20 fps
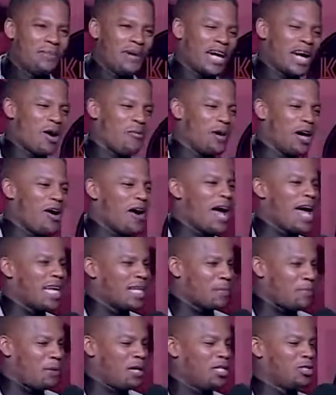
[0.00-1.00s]
in the bed because we all
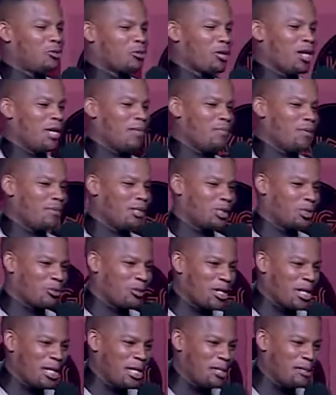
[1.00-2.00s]
had the pee dream. Remember the
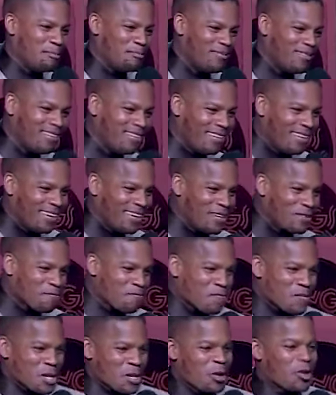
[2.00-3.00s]
dream?
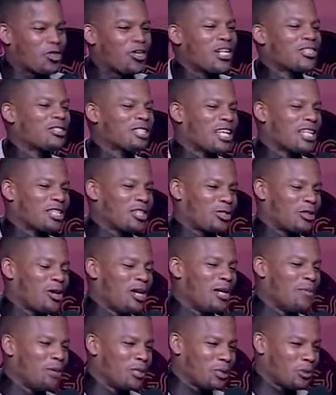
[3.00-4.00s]
You thought you was at the
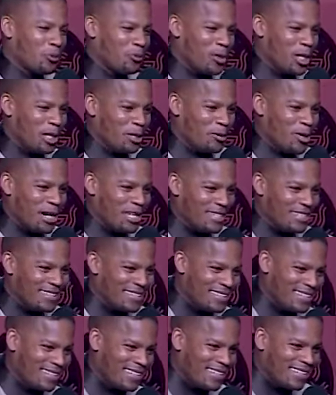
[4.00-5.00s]
toilet, but you really
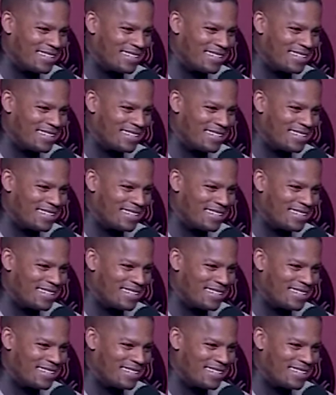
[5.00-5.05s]
wasn't.